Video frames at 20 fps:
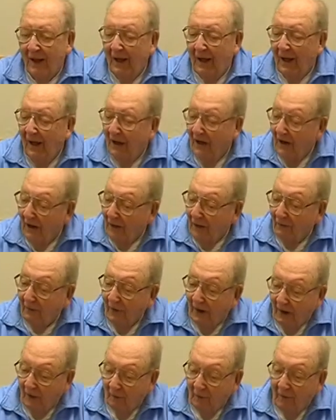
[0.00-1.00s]
And they
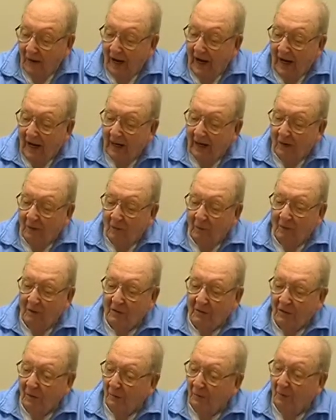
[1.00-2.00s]
fired back
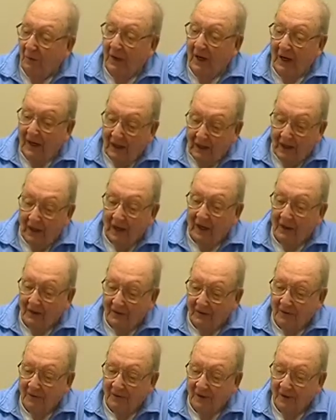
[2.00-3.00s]
with some big
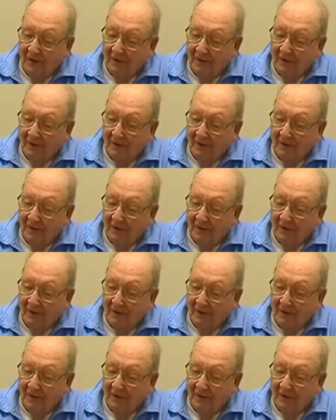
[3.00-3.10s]
guns.